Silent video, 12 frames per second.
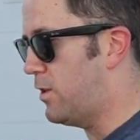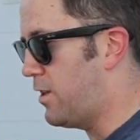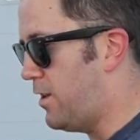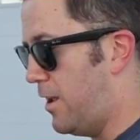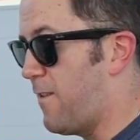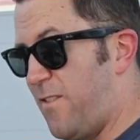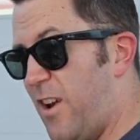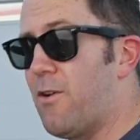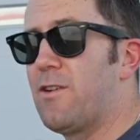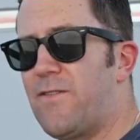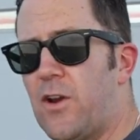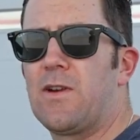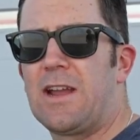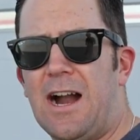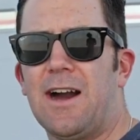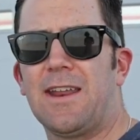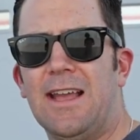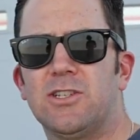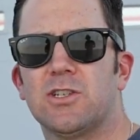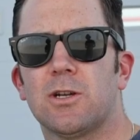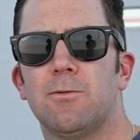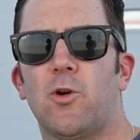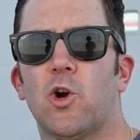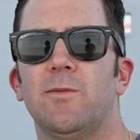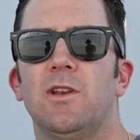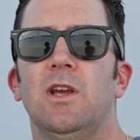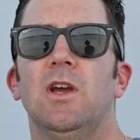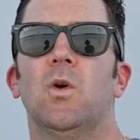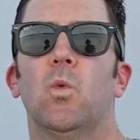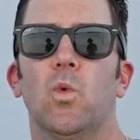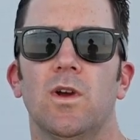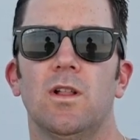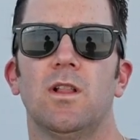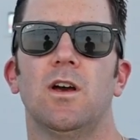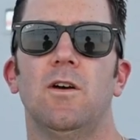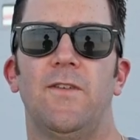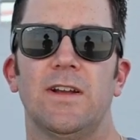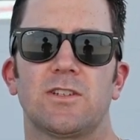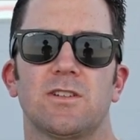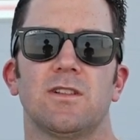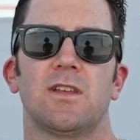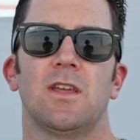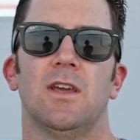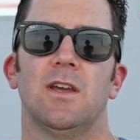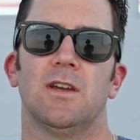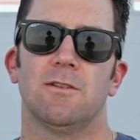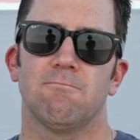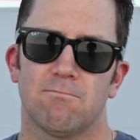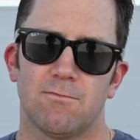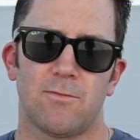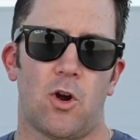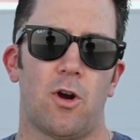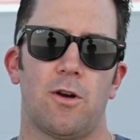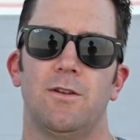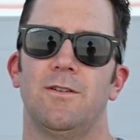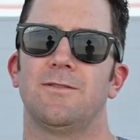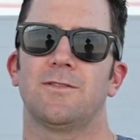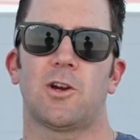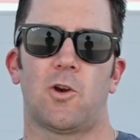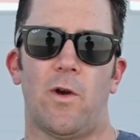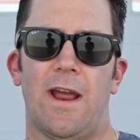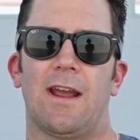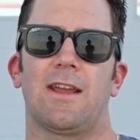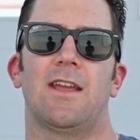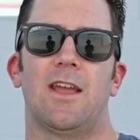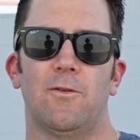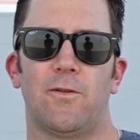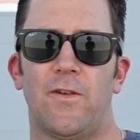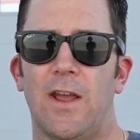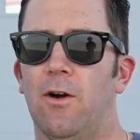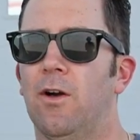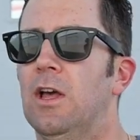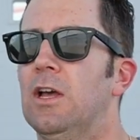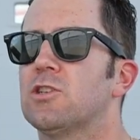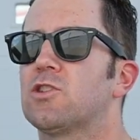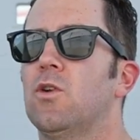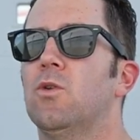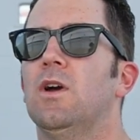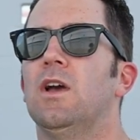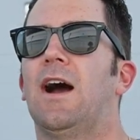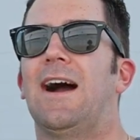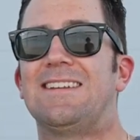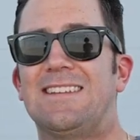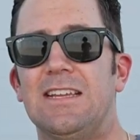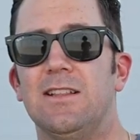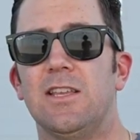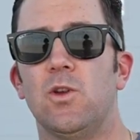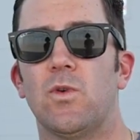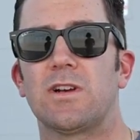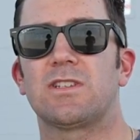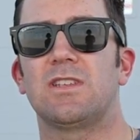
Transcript: within a very, very hot engine compartment will eventually harden, crack, and fail. So ideally you want